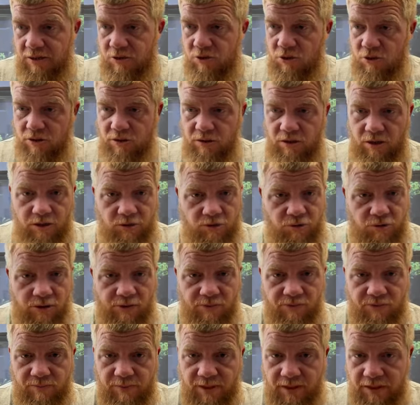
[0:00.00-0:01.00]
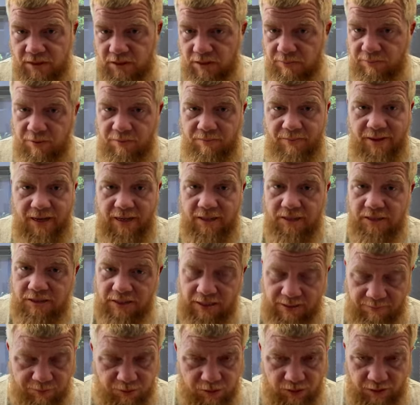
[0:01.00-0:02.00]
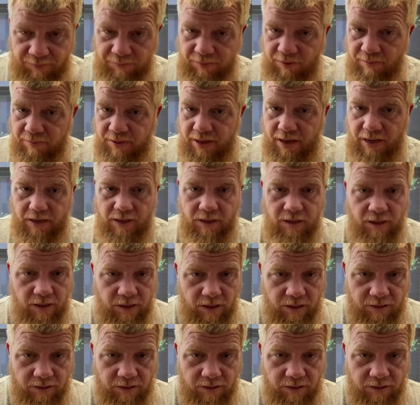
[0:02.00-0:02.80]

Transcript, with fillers: It's just large enough for my sleeping bag, Sam's sleeping bag,